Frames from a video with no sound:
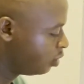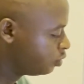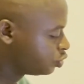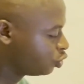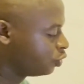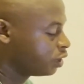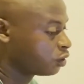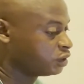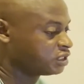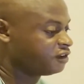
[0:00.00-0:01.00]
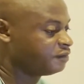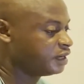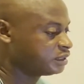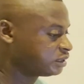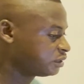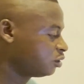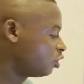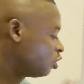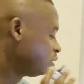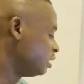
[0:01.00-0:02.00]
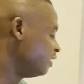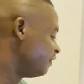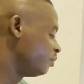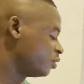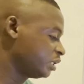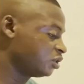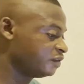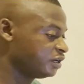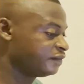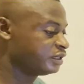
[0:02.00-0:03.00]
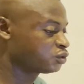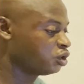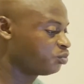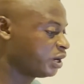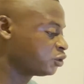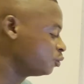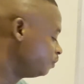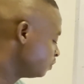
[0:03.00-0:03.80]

So when you're going to give birth or delivery, process of delivery is called partum.